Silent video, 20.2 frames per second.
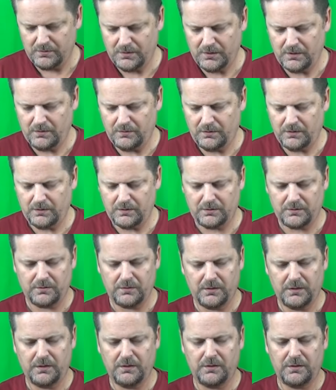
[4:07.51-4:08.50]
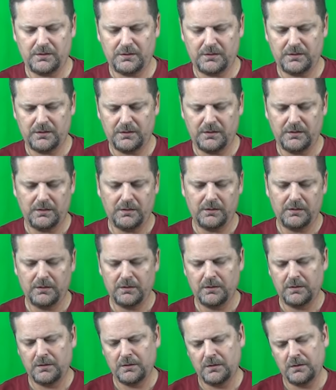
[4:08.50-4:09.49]
All right, so there is the
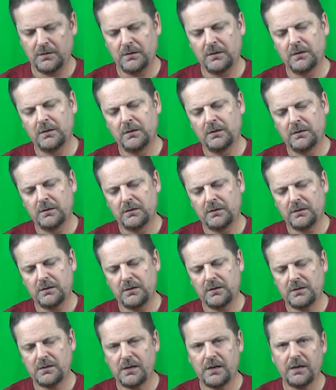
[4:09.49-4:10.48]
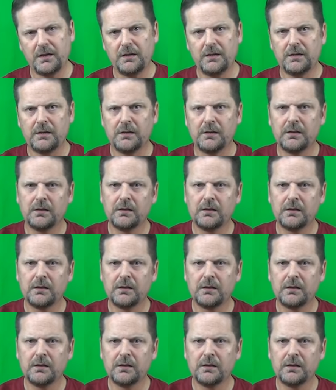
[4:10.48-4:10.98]
EK